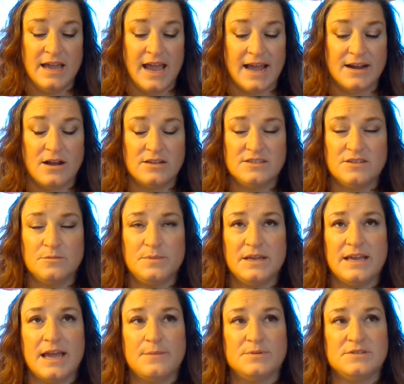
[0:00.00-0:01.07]
And also
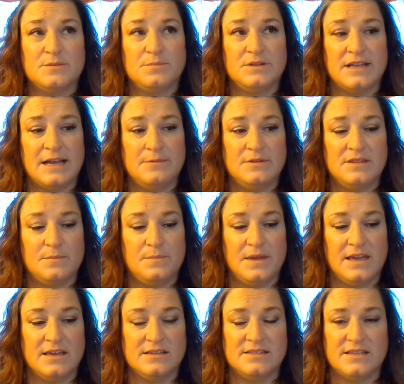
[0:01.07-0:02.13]
being able to play with the
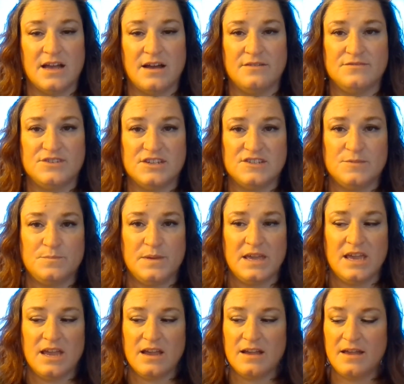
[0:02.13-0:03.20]
piece of just being